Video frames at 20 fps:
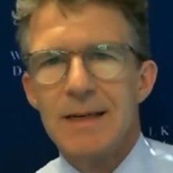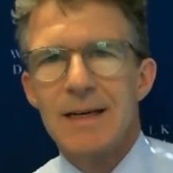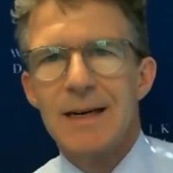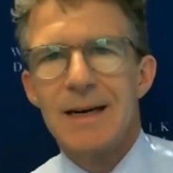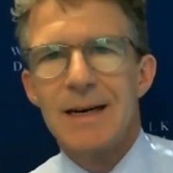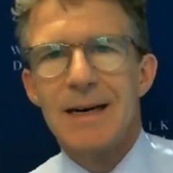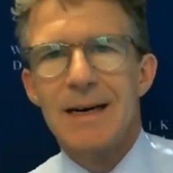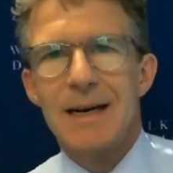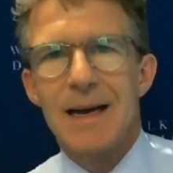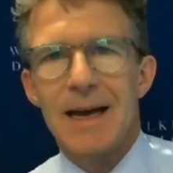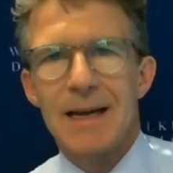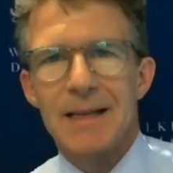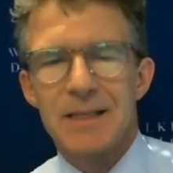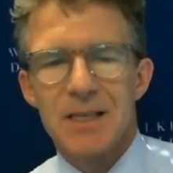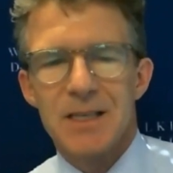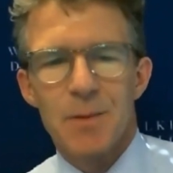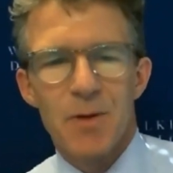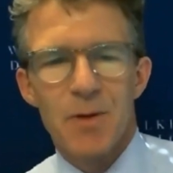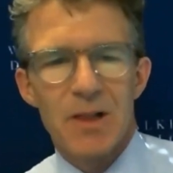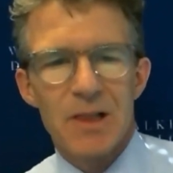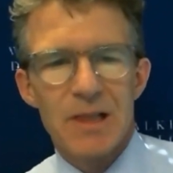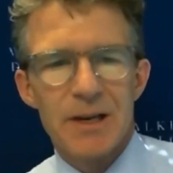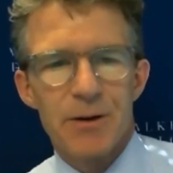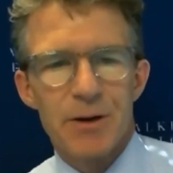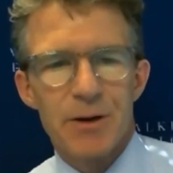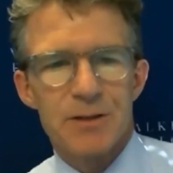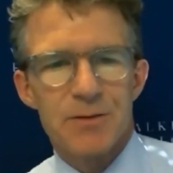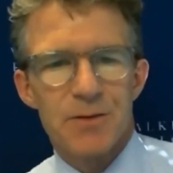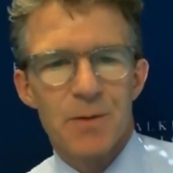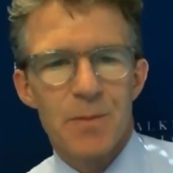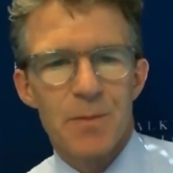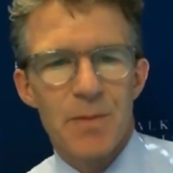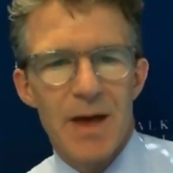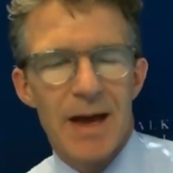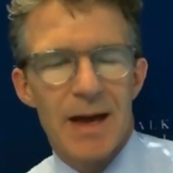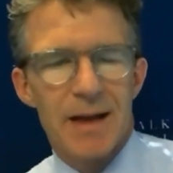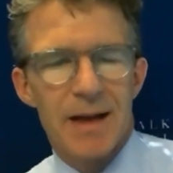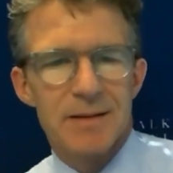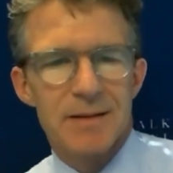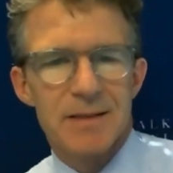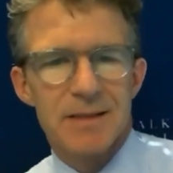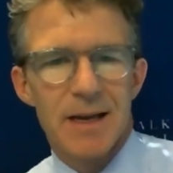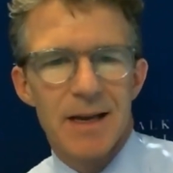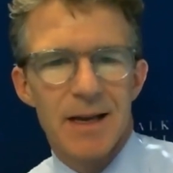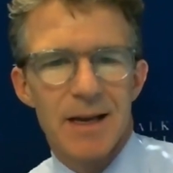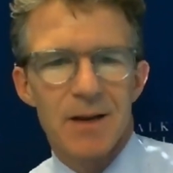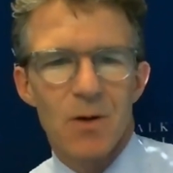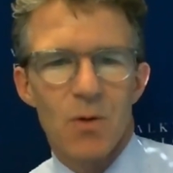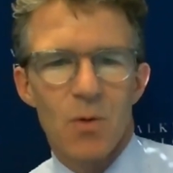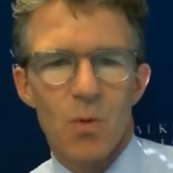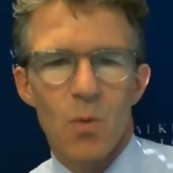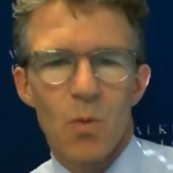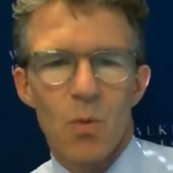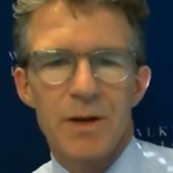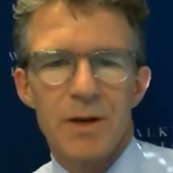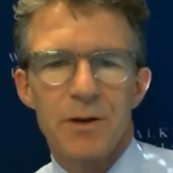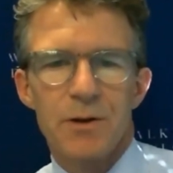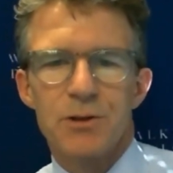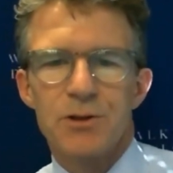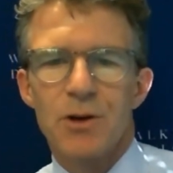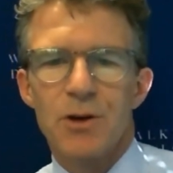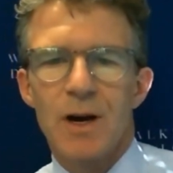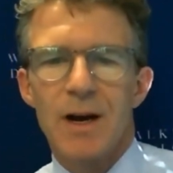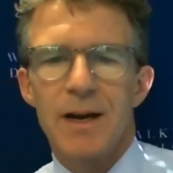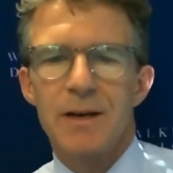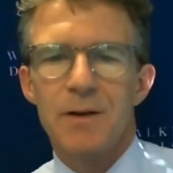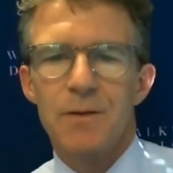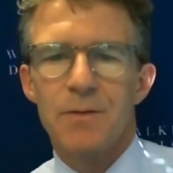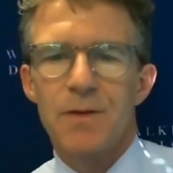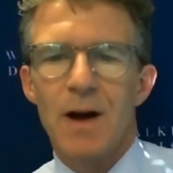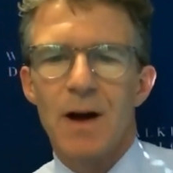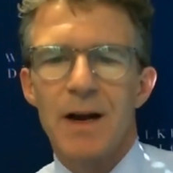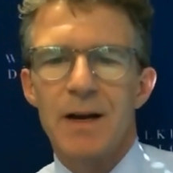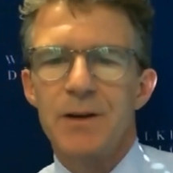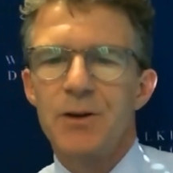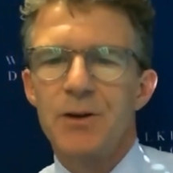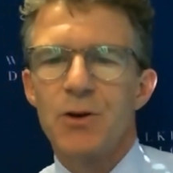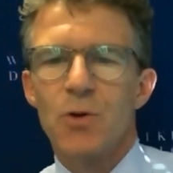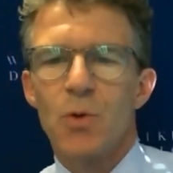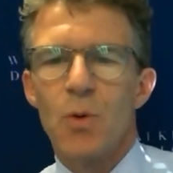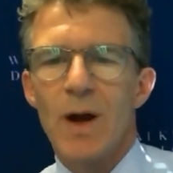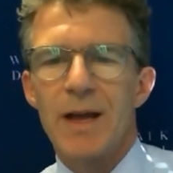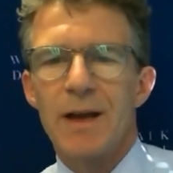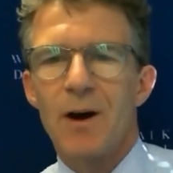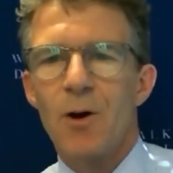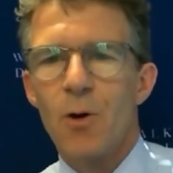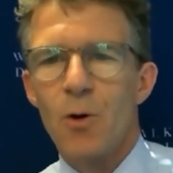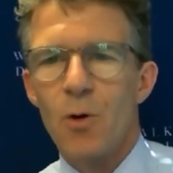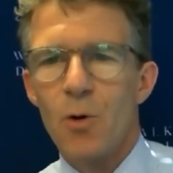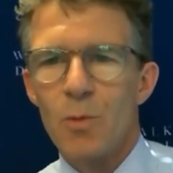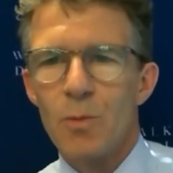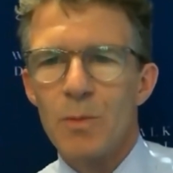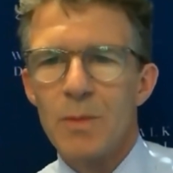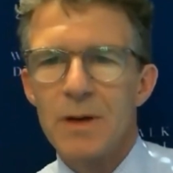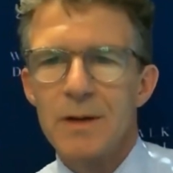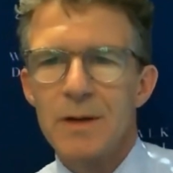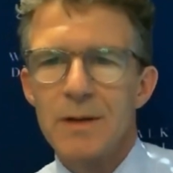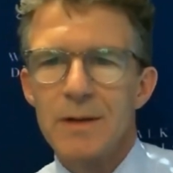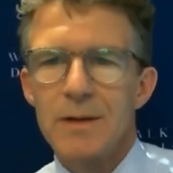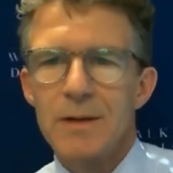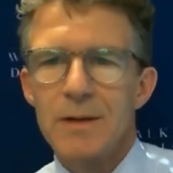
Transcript: uh, and some of the lyrics from that saying, when you're trying to find your way home,